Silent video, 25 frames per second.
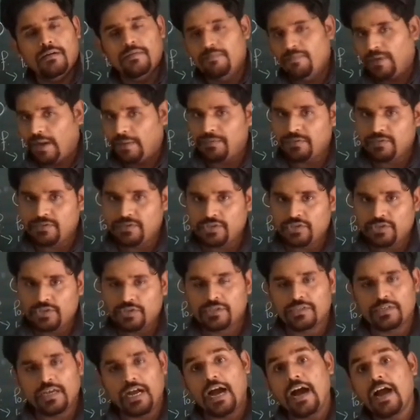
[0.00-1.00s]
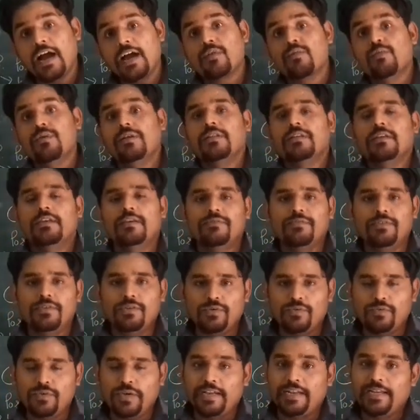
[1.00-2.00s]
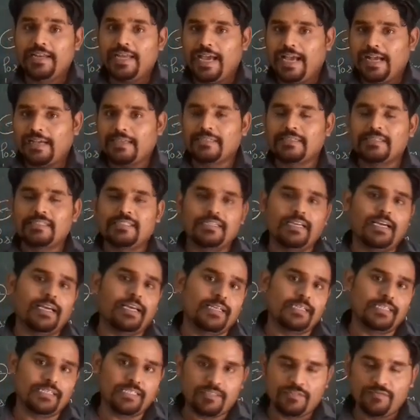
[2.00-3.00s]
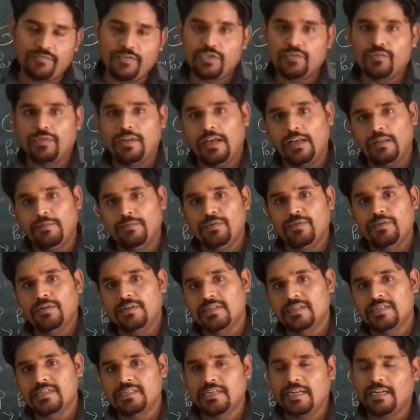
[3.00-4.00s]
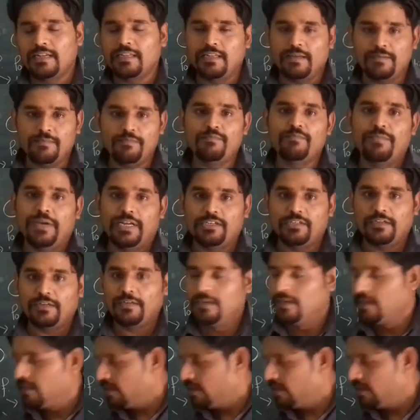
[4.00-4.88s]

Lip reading: prepositions, I will give you an exercise which will help you understand them better,